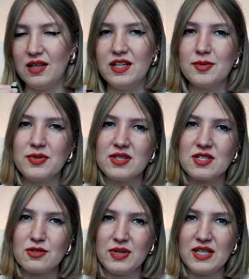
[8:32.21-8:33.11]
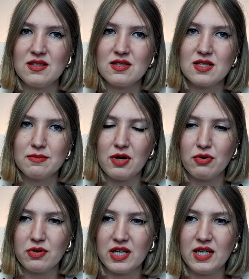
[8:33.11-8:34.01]
a little bit sweet,
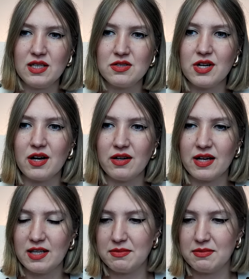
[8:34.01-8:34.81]
smoky, dark,